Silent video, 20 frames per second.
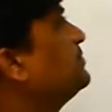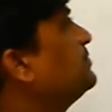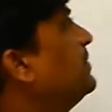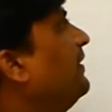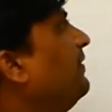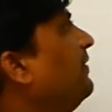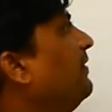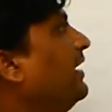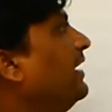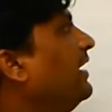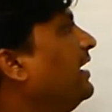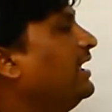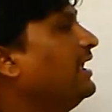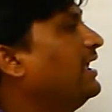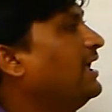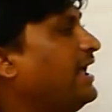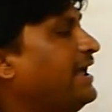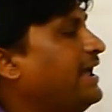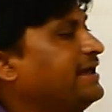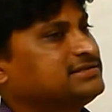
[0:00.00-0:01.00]
by
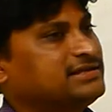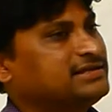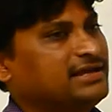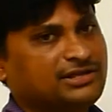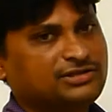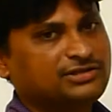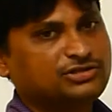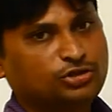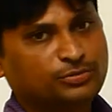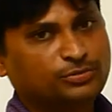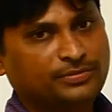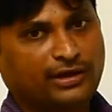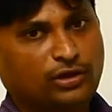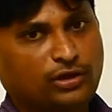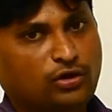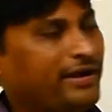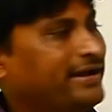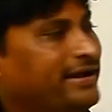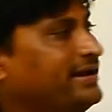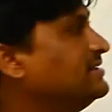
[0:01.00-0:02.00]
the Ascaris
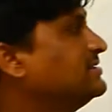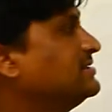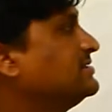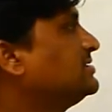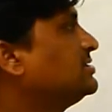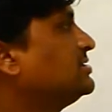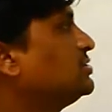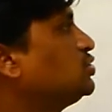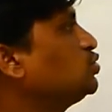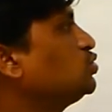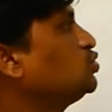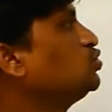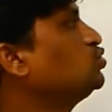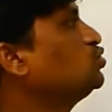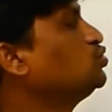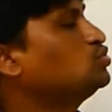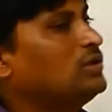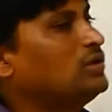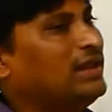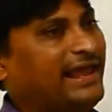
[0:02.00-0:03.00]
lumbricoides
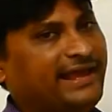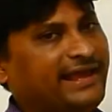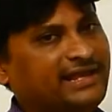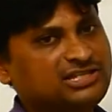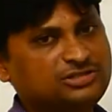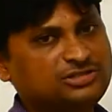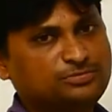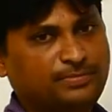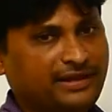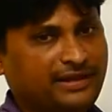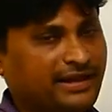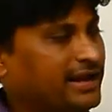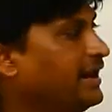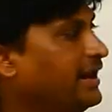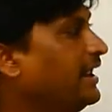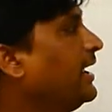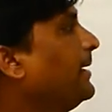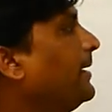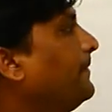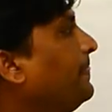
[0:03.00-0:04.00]
2 lakhs per a day.